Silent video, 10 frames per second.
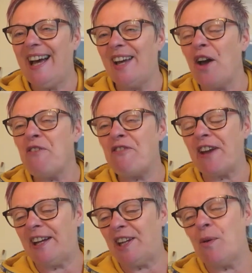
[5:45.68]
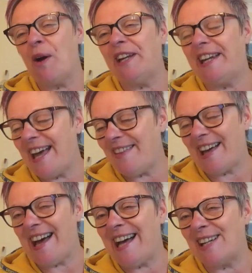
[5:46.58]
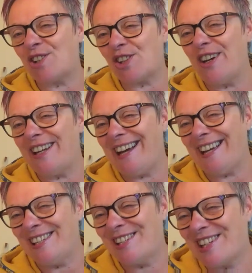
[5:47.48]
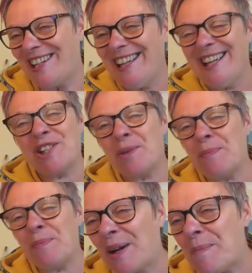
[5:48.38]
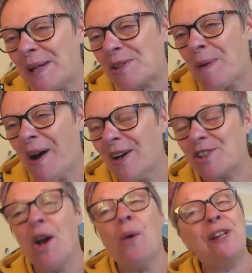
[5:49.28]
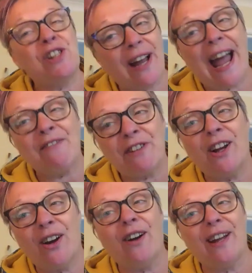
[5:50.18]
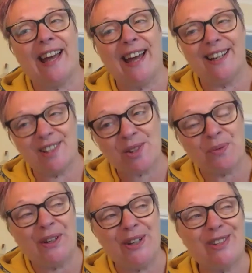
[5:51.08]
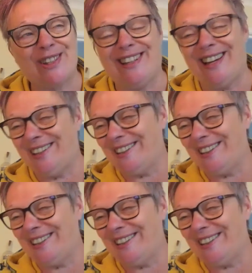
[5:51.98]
And I figure you only get that at a certain age. It's a bit like a bus pass, which I haven't got yet. I just want you to know.